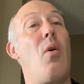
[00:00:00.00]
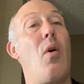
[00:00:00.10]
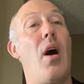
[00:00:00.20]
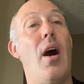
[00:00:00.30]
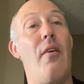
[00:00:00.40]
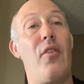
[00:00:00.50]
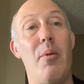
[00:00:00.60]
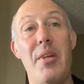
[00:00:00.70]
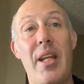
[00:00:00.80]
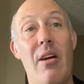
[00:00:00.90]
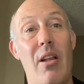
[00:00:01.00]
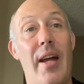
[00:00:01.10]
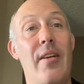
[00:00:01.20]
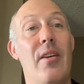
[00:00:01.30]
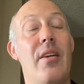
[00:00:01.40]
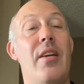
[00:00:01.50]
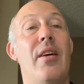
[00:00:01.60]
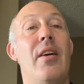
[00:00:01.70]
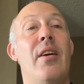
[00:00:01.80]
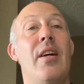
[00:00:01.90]
uh, from the Carolina Hurric
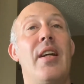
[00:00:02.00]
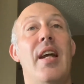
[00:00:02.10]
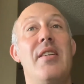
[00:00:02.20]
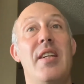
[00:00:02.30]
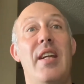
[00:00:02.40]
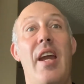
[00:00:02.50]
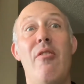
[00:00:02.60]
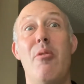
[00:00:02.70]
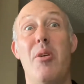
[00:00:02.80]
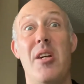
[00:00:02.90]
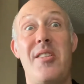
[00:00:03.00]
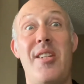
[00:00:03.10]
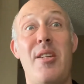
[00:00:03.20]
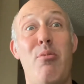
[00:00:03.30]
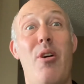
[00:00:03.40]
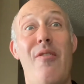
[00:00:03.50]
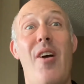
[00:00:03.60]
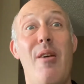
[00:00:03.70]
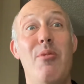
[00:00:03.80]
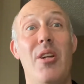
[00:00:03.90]
Hurricanes and gave him a
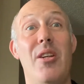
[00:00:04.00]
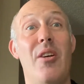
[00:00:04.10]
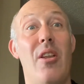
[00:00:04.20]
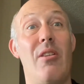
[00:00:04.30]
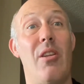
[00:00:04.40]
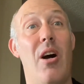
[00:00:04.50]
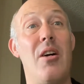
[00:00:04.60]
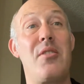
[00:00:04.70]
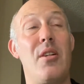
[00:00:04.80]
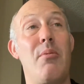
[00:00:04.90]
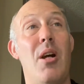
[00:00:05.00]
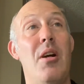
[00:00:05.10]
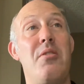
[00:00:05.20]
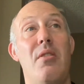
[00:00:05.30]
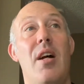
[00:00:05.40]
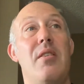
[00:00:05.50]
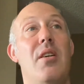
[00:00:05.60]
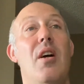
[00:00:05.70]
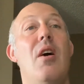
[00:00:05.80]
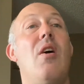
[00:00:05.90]
$6.5 million long-term contract
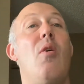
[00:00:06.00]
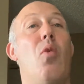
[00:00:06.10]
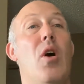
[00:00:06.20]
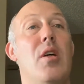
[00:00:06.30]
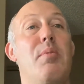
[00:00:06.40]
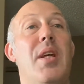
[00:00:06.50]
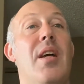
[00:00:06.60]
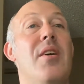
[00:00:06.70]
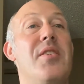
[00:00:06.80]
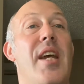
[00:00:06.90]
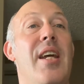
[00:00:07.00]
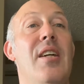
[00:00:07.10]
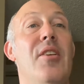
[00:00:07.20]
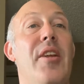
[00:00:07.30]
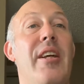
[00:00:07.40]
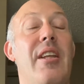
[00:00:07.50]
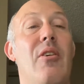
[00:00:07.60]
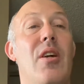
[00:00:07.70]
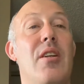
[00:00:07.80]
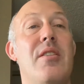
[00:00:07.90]
was because they didn't think they
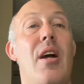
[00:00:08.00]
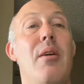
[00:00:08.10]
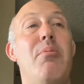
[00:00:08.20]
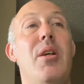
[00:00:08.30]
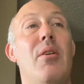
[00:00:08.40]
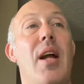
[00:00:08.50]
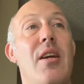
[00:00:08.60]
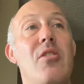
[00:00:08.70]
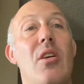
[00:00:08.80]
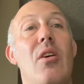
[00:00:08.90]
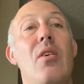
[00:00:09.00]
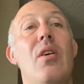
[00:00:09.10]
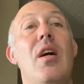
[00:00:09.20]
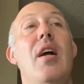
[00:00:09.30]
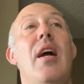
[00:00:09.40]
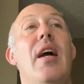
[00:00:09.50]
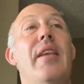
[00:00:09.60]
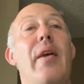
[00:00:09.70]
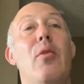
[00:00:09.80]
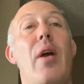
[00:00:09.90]
were going to sign Pietrangelo and
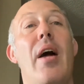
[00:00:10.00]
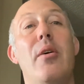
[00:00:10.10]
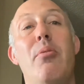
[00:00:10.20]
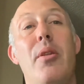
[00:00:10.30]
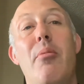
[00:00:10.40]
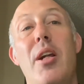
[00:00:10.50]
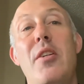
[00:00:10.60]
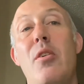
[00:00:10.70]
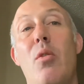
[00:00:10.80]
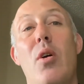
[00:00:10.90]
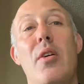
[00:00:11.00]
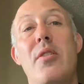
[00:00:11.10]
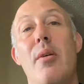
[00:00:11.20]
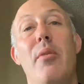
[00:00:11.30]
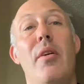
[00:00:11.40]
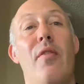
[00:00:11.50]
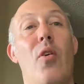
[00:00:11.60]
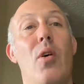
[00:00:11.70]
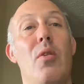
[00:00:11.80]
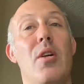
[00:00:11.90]
they'd rather put the money towards some of their
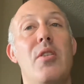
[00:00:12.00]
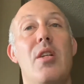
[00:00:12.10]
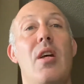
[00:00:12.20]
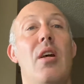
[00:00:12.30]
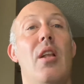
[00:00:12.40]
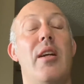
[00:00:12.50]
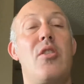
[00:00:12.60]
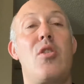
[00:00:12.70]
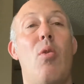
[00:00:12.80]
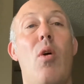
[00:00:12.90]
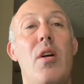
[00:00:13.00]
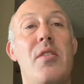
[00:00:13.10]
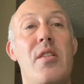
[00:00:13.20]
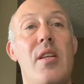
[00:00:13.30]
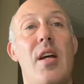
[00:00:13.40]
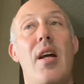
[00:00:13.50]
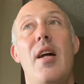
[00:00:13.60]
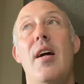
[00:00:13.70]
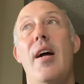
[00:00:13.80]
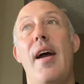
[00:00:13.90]
forwards like Schwartz
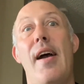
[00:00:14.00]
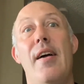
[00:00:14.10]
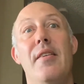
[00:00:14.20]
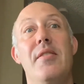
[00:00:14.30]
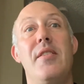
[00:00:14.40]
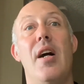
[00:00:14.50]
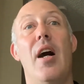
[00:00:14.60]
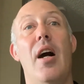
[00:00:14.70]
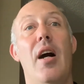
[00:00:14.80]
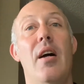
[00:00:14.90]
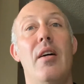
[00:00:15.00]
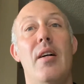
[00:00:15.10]
and uh,